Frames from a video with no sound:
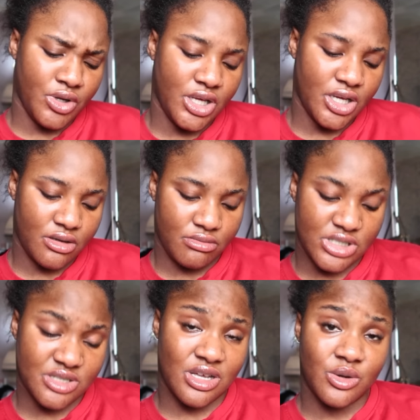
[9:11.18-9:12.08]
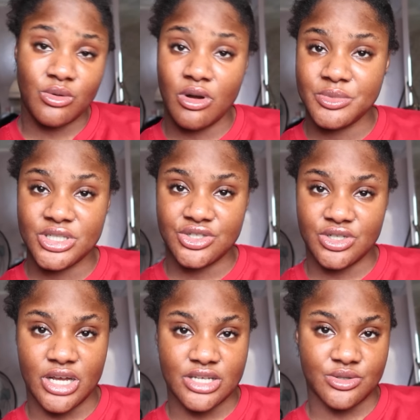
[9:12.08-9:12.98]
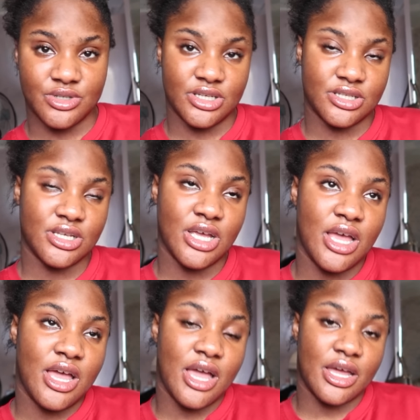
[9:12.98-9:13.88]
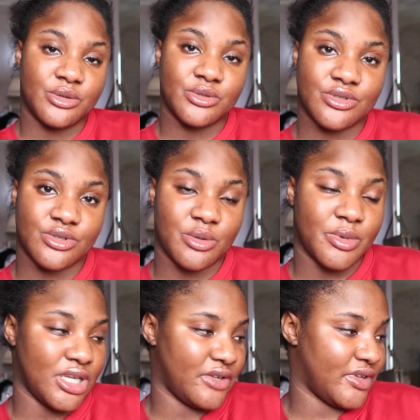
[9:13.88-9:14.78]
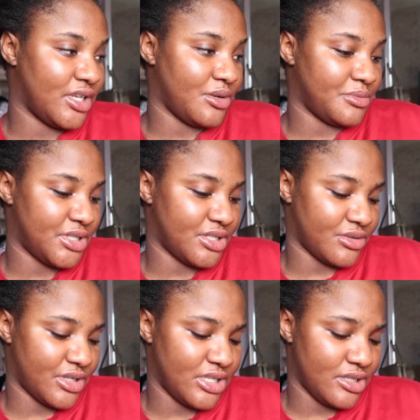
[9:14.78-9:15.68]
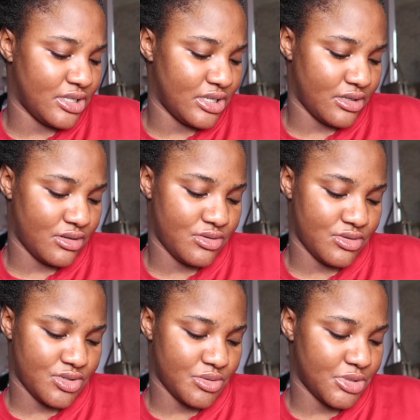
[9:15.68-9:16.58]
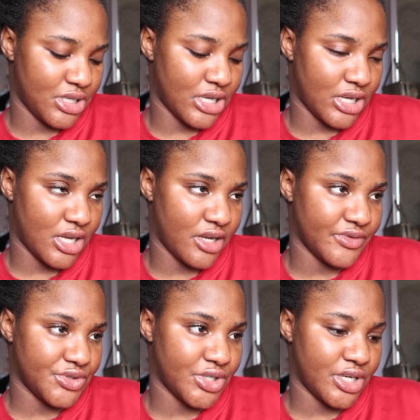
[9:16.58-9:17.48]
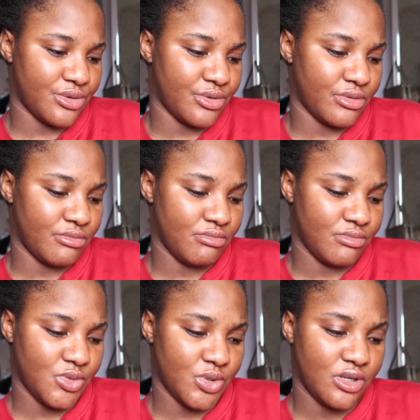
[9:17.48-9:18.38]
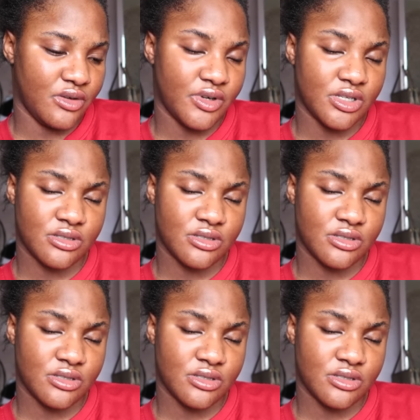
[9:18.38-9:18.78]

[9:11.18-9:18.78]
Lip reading: But yeah, it's, I will update you guys on it. I don't want to come and give any update or anything on something that I haven't tried or whatever.